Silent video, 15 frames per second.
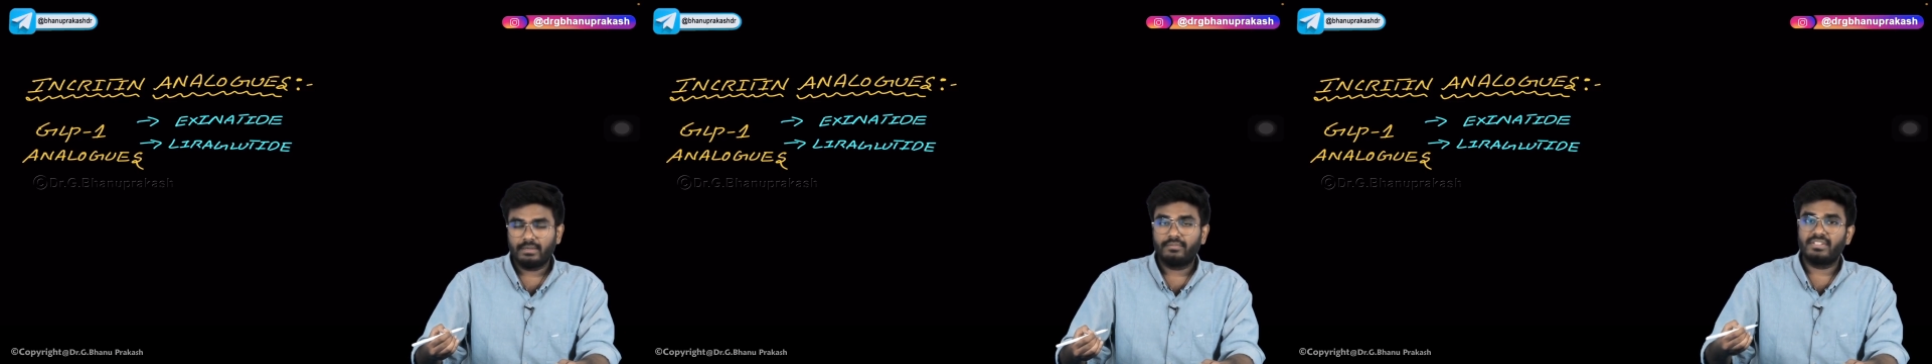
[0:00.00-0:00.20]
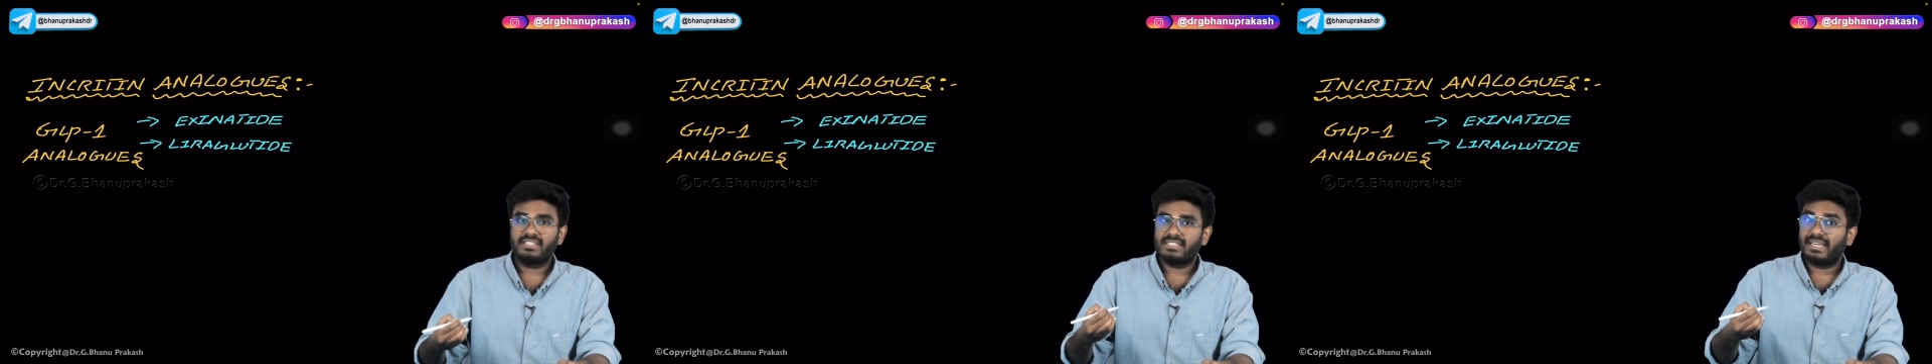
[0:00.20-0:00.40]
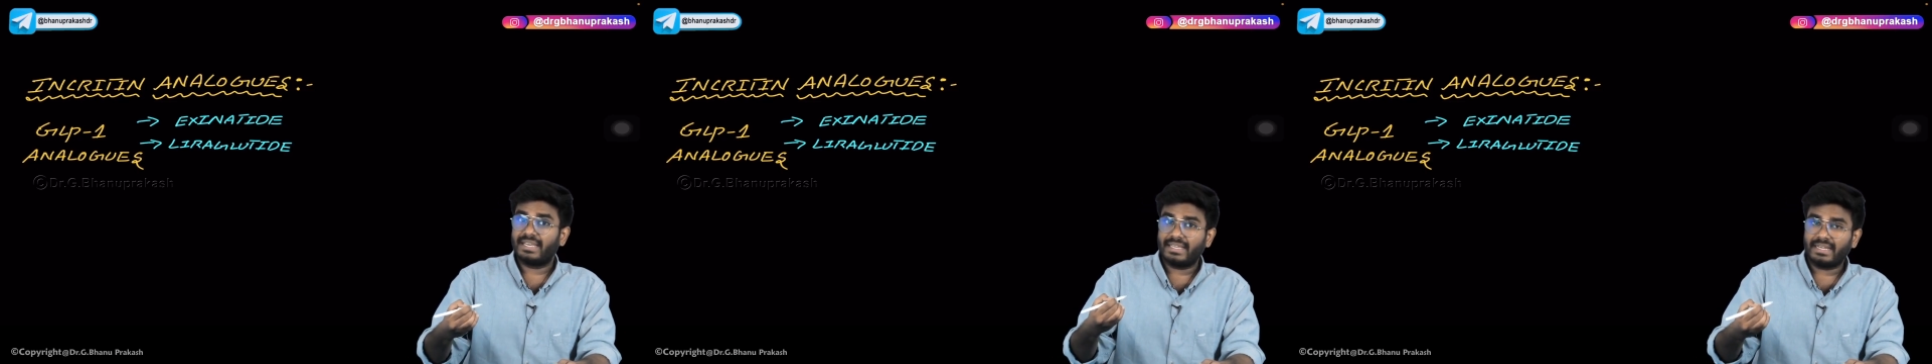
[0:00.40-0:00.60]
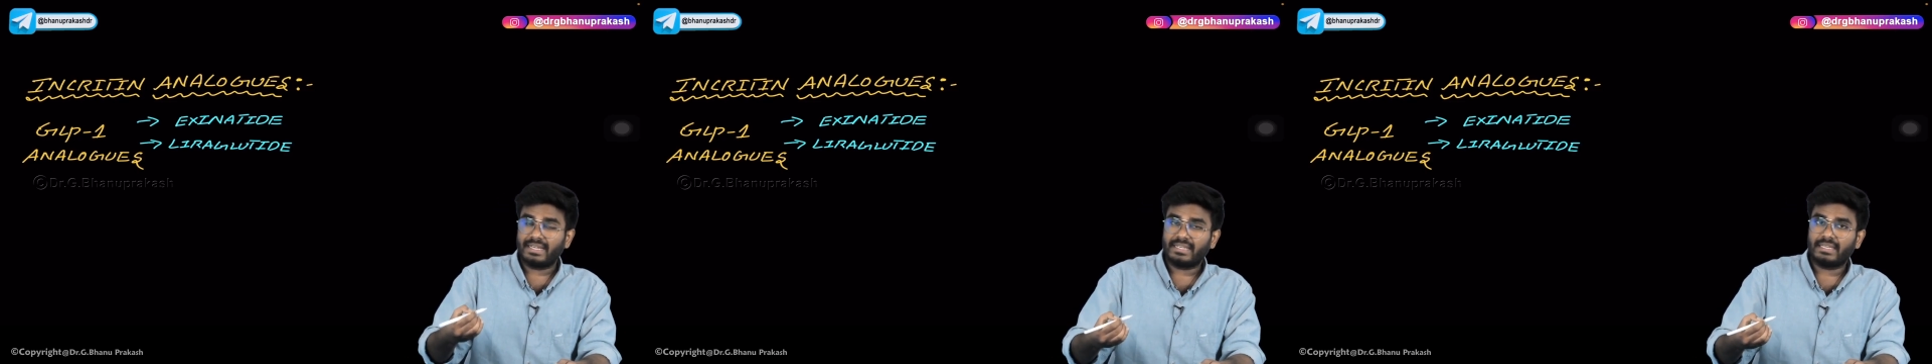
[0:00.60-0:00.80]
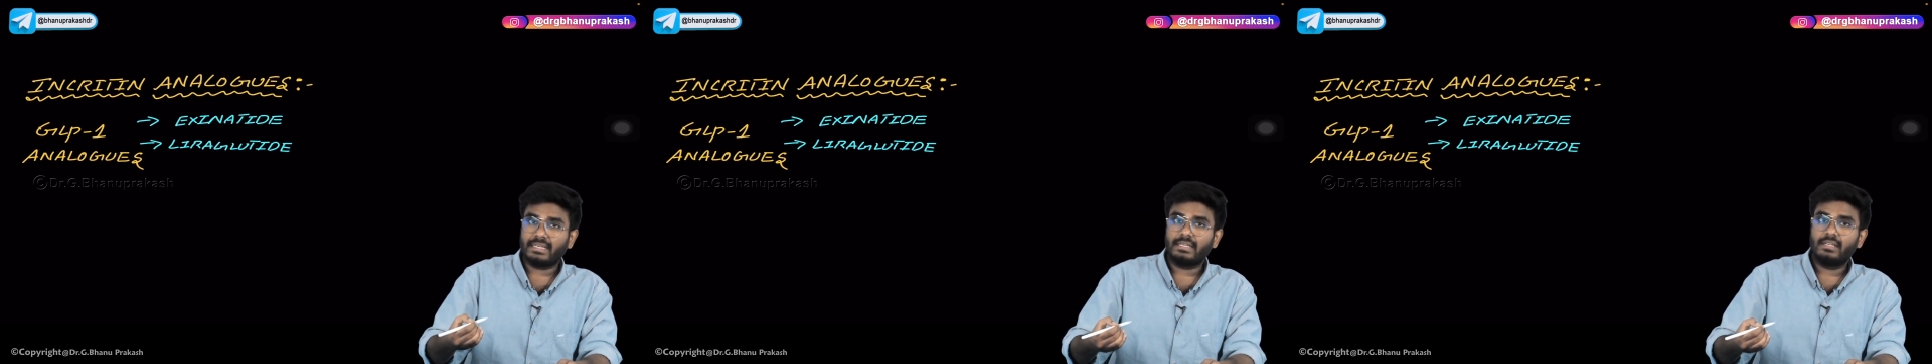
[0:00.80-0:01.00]
which is an
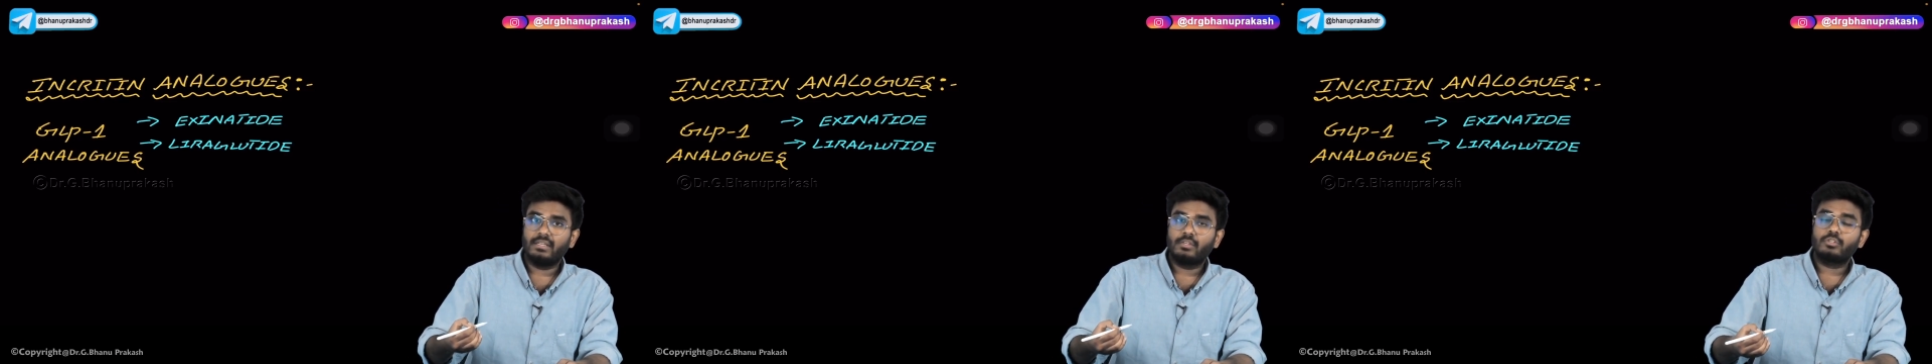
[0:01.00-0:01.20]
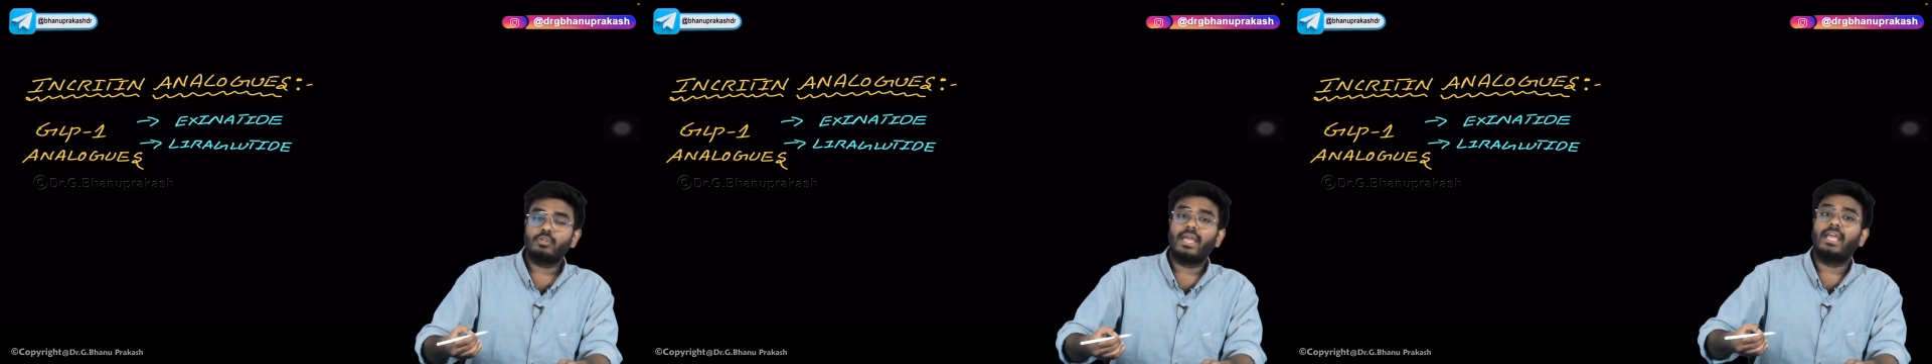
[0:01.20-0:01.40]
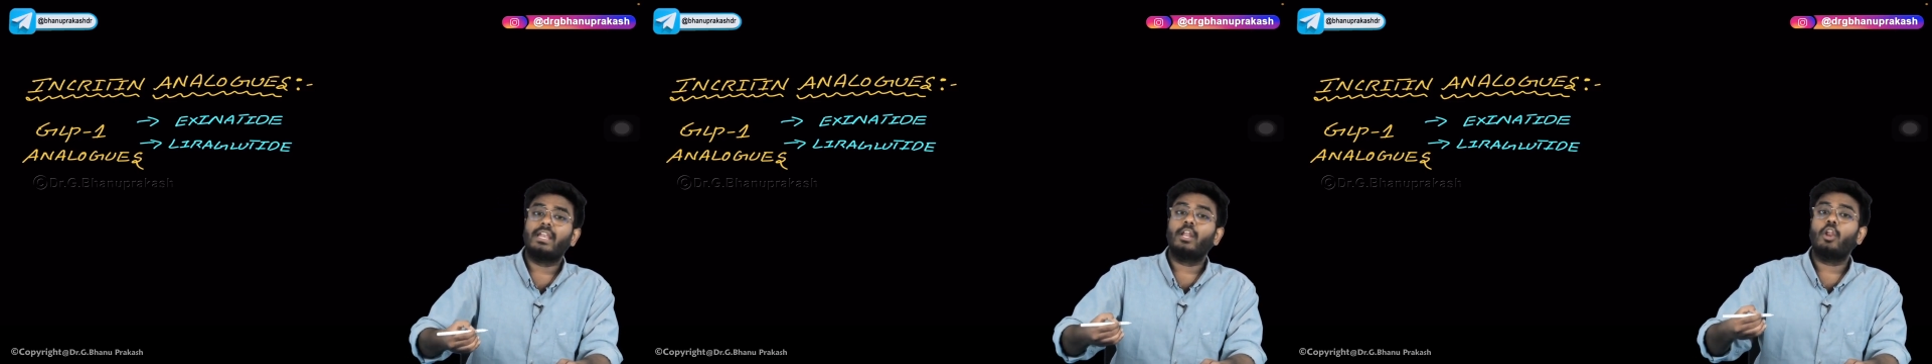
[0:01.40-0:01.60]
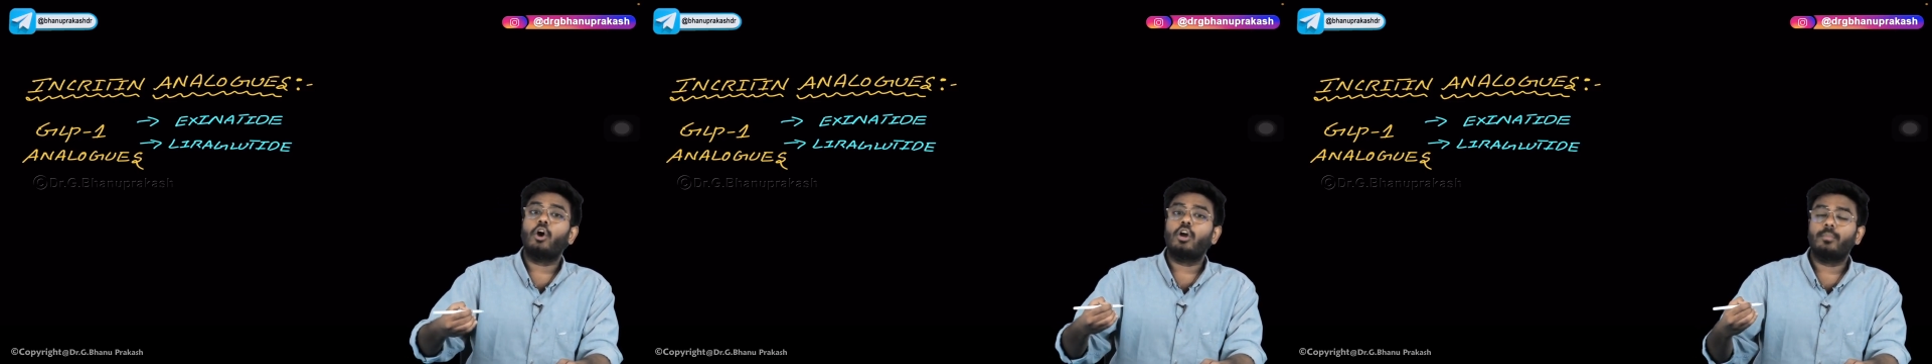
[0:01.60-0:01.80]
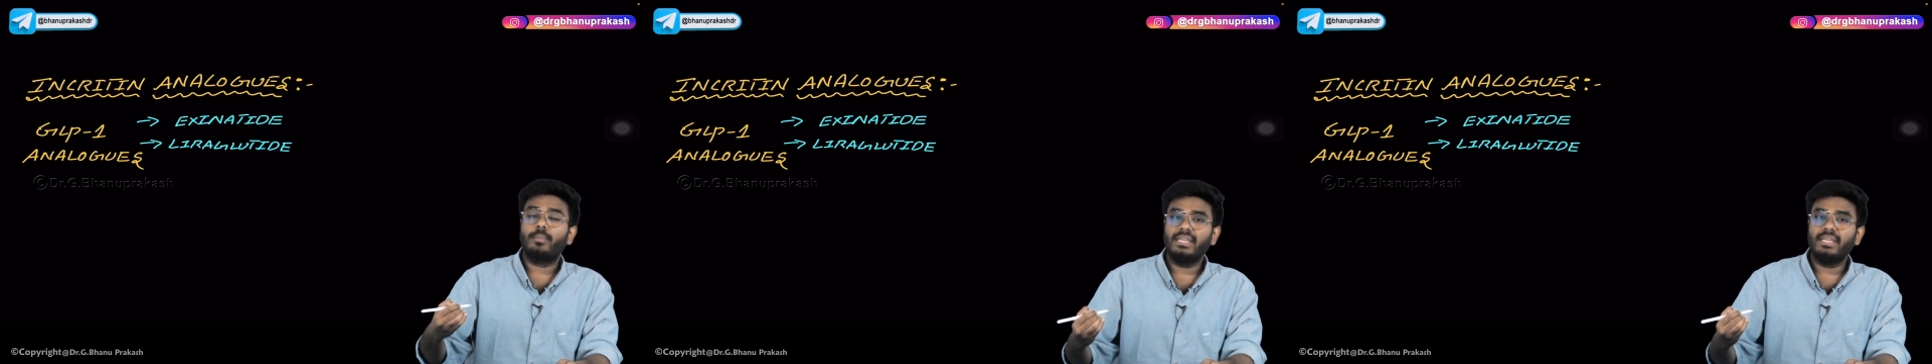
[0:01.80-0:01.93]
incretin. So, analog